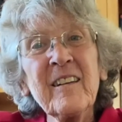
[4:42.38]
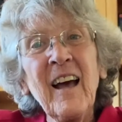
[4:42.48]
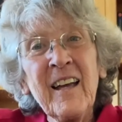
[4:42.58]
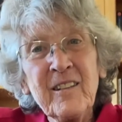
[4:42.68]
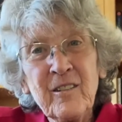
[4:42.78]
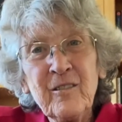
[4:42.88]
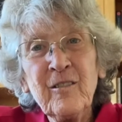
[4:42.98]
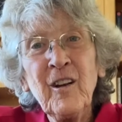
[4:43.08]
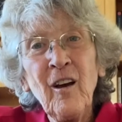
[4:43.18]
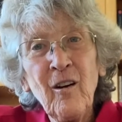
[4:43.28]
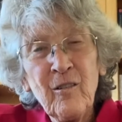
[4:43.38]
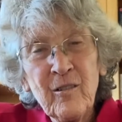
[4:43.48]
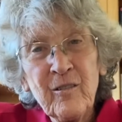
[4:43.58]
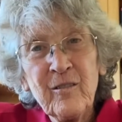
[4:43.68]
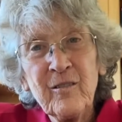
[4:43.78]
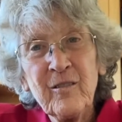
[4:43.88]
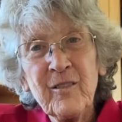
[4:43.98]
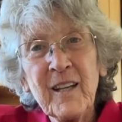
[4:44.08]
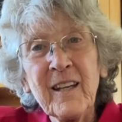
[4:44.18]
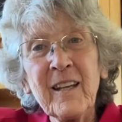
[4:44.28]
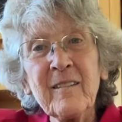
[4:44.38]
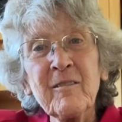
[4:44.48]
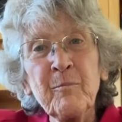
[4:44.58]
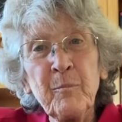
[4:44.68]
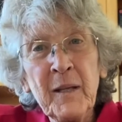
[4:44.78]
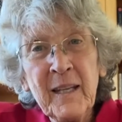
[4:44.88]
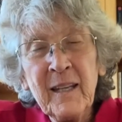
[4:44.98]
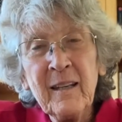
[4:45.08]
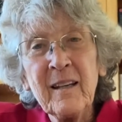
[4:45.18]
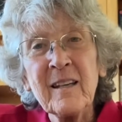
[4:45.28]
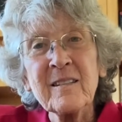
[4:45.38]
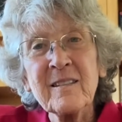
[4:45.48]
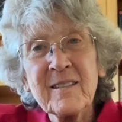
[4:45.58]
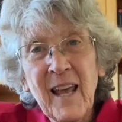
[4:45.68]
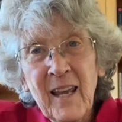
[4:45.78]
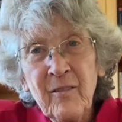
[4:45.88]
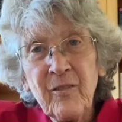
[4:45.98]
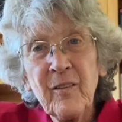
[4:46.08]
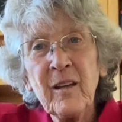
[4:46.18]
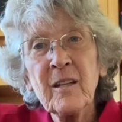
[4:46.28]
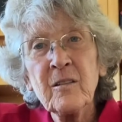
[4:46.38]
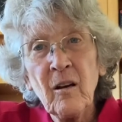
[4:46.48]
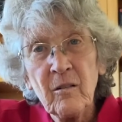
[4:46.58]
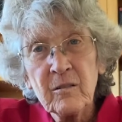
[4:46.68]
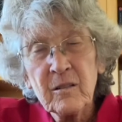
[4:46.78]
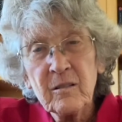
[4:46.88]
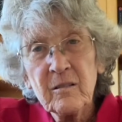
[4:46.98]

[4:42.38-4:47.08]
I do know that being a safe adult,